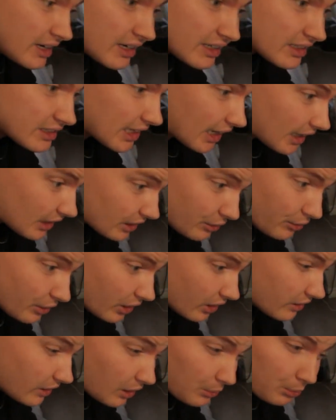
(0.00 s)
Second of
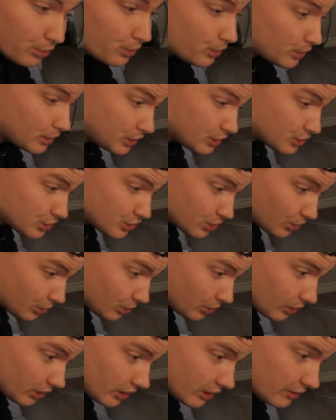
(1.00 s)
all, I'm pretty
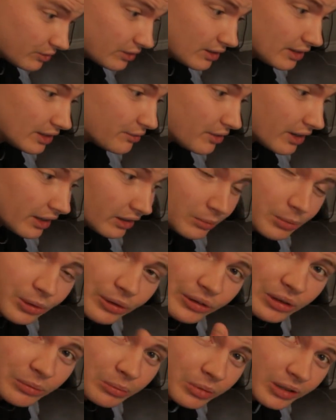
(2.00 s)
sure if the developer
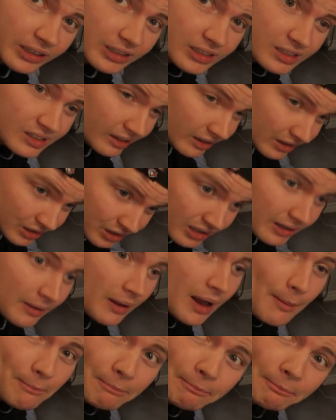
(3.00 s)
and the Blix touch,
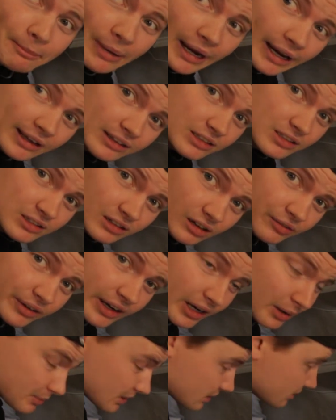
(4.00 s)
bad stuff
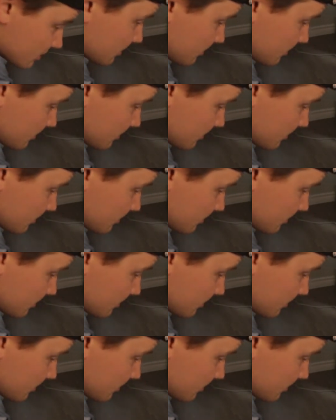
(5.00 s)
happens.